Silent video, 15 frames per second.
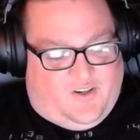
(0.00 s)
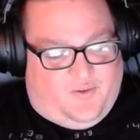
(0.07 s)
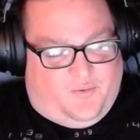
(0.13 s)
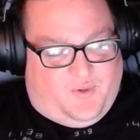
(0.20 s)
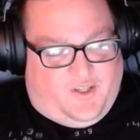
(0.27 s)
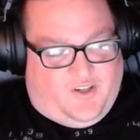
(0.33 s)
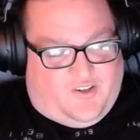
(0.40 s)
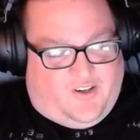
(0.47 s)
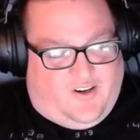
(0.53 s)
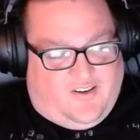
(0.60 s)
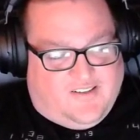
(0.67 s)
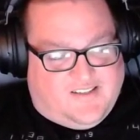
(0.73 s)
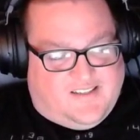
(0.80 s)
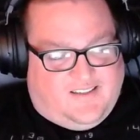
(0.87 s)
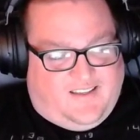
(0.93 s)
When you're
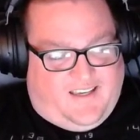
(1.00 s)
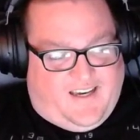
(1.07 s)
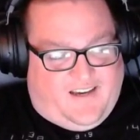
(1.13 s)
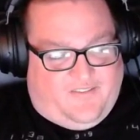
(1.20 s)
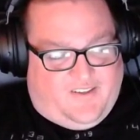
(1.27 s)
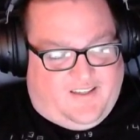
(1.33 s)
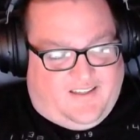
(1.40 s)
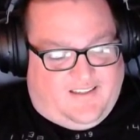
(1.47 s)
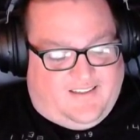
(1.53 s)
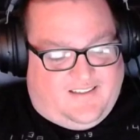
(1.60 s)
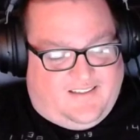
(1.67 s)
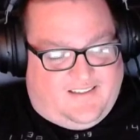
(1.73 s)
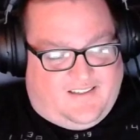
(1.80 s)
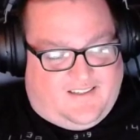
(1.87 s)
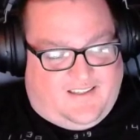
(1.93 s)
constantly having
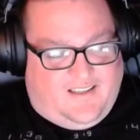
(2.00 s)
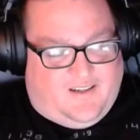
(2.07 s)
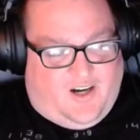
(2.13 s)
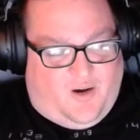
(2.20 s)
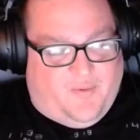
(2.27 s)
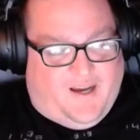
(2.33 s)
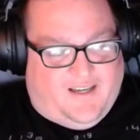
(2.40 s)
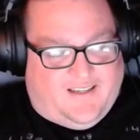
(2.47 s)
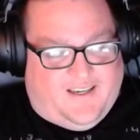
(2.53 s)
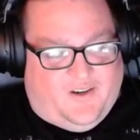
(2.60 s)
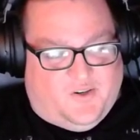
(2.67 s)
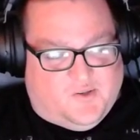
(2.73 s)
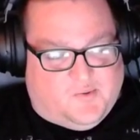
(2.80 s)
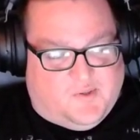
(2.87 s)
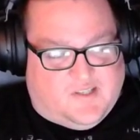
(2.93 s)
combat
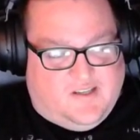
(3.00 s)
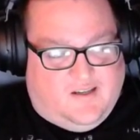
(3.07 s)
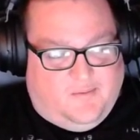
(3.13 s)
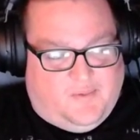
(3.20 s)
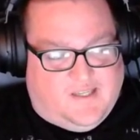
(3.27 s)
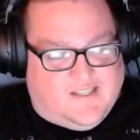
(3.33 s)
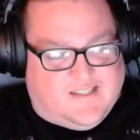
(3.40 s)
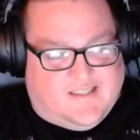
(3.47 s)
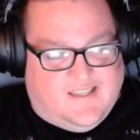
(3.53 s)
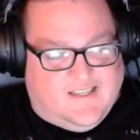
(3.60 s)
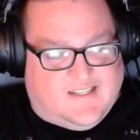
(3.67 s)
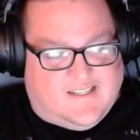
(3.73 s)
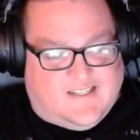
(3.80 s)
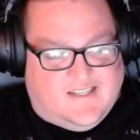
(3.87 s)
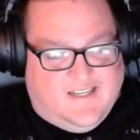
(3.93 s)
encounters with zombies,
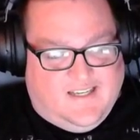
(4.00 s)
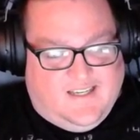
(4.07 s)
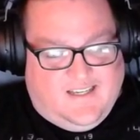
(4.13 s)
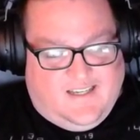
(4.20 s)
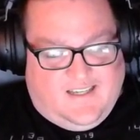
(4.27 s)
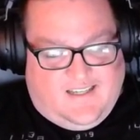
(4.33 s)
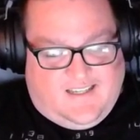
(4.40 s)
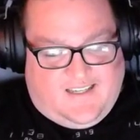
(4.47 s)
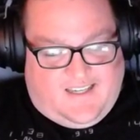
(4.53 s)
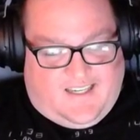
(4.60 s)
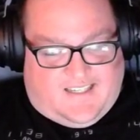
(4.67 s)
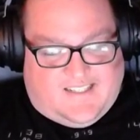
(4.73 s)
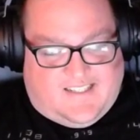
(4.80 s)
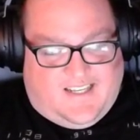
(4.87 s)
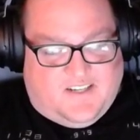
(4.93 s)
this
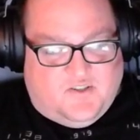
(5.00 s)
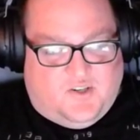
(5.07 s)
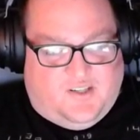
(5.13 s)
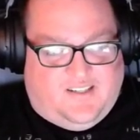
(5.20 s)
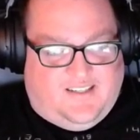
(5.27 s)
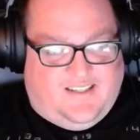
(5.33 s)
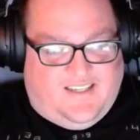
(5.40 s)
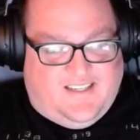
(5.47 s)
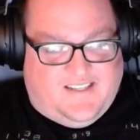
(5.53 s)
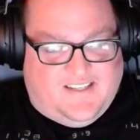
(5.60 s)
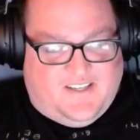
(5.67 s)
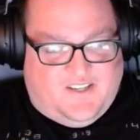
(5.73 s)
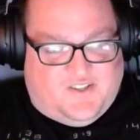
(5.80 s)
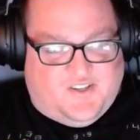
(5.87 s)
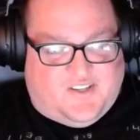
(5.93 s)
extension,
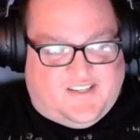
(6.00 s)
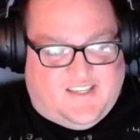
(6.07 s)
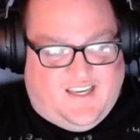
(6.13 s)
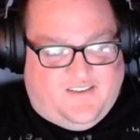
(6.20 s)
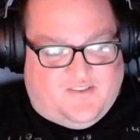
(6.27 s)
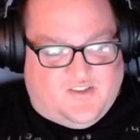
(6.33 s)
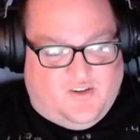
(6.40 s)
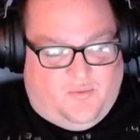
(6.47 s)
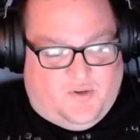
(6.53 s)
it just saves so